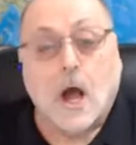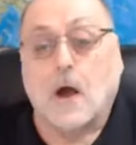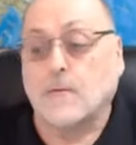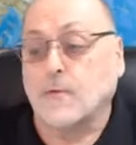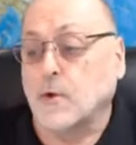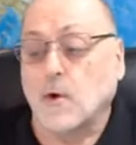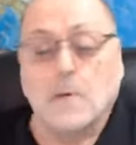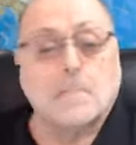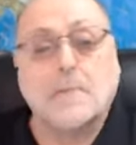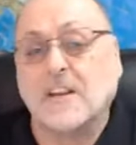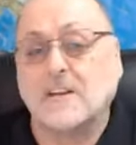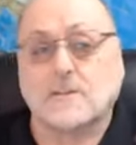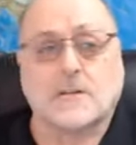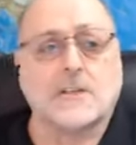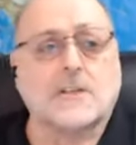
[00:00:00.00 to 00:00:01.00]
of your
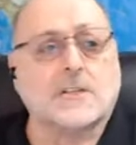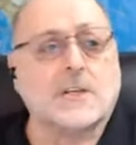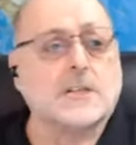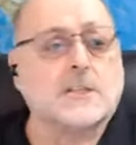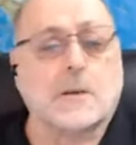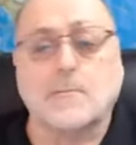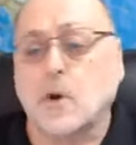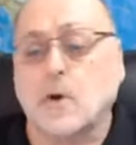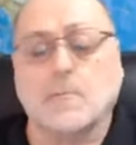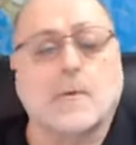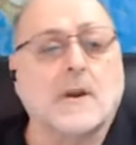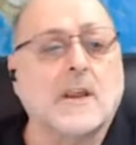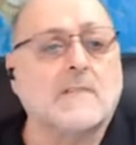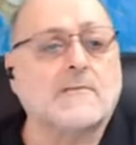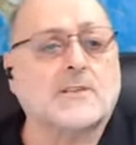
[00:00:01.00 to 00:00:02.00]
beastly system, your
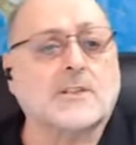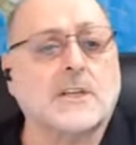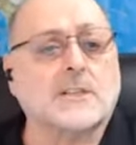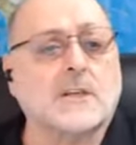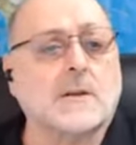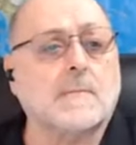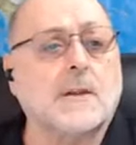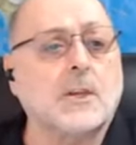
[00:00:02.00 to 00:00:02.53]
belief system.